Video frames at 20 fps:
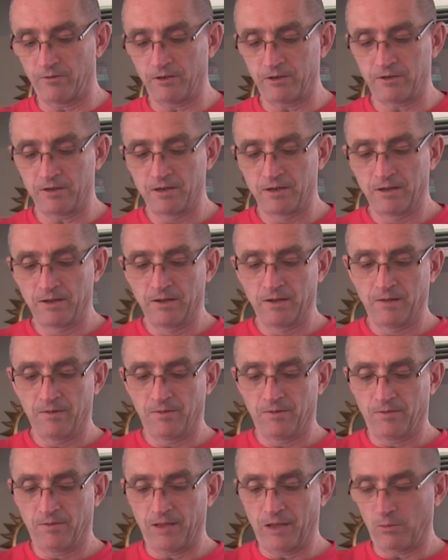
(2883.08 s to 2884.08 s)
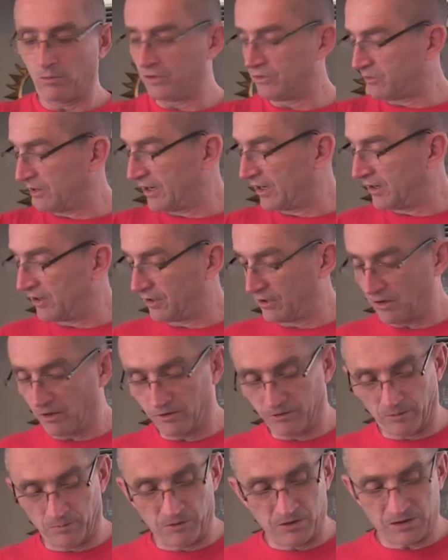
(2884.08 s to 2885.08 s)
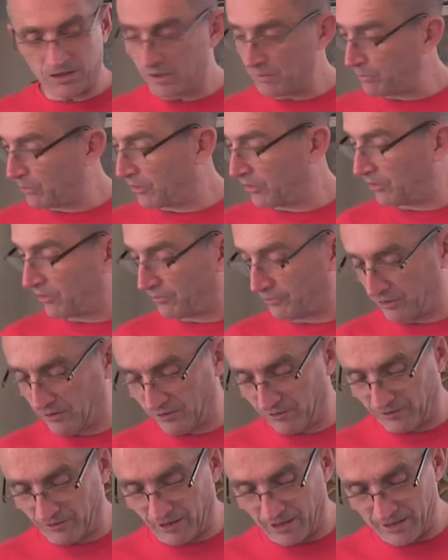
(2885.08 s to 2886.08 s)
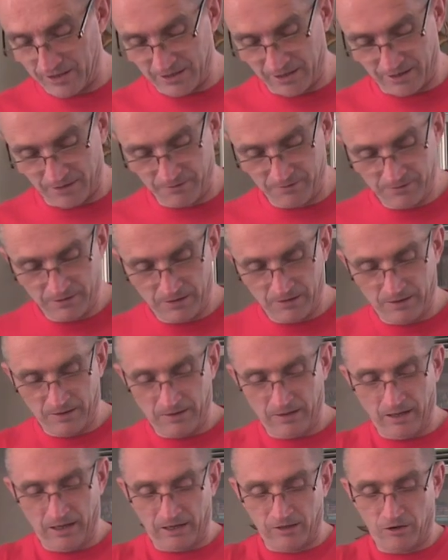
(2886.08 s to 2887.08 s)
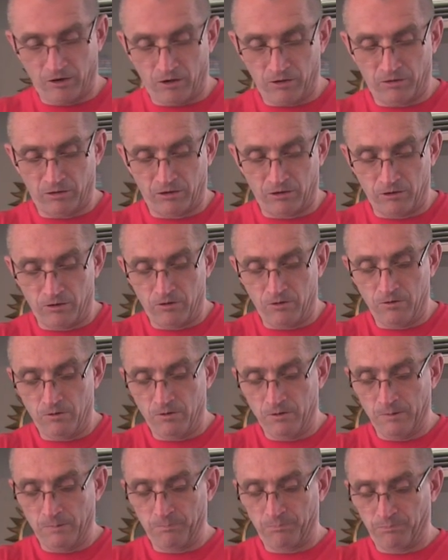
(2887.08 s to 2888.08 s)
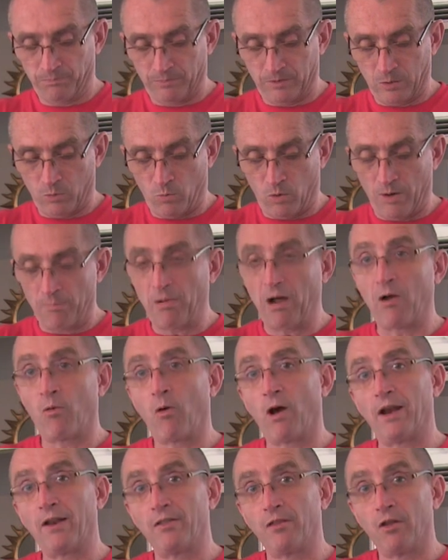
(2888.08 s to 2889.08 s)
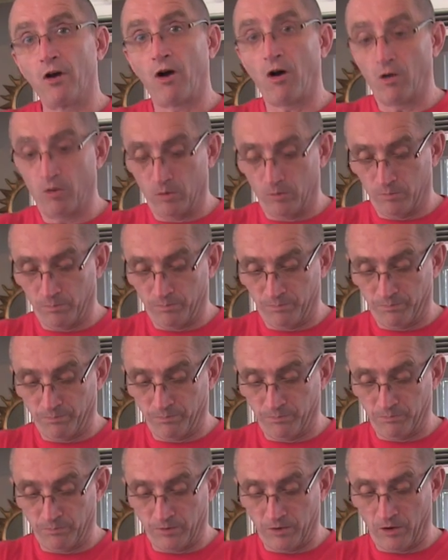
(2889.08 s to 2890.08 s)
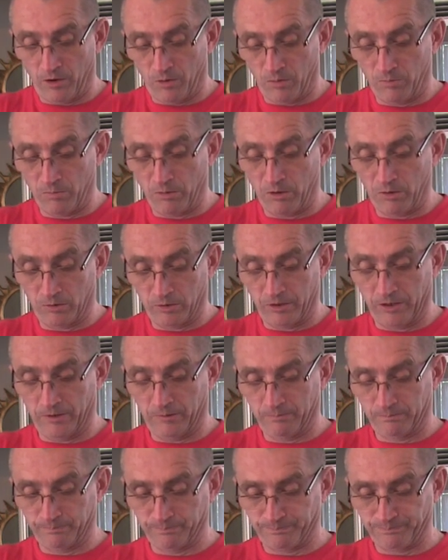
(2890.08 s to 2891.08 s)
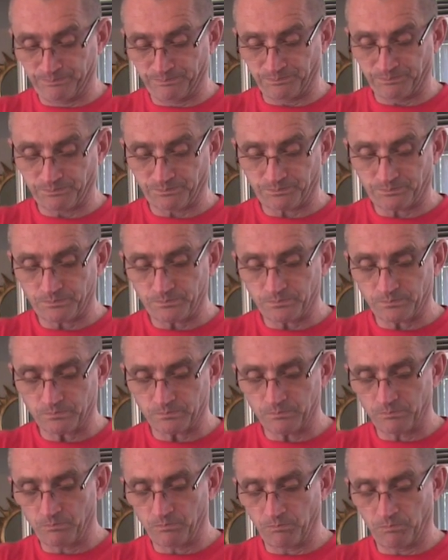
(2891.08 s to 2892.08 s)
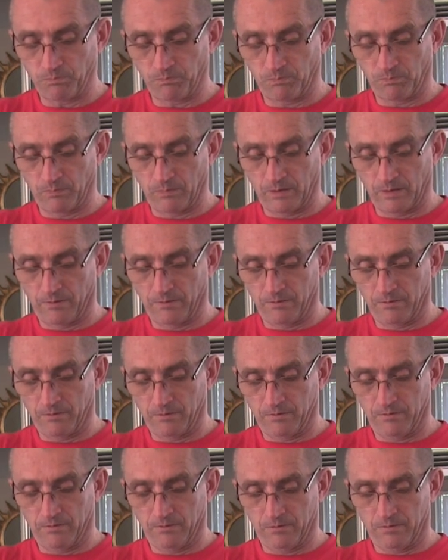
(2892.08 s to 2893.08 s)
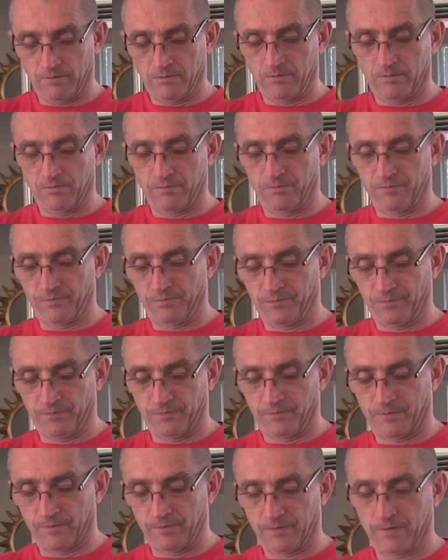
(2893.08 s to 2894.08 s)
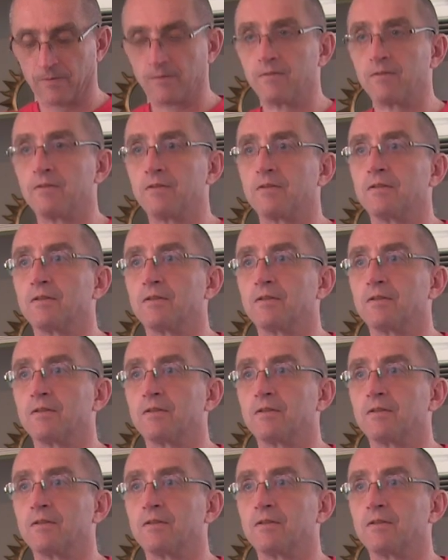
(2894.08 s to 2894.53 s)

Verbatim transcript: when, when you first put it in there because some of the water's been drawn off. And you'll notice also that it's it's uh, fairly rigid. It's it's not all floppy like it like it was um, when we first put it in.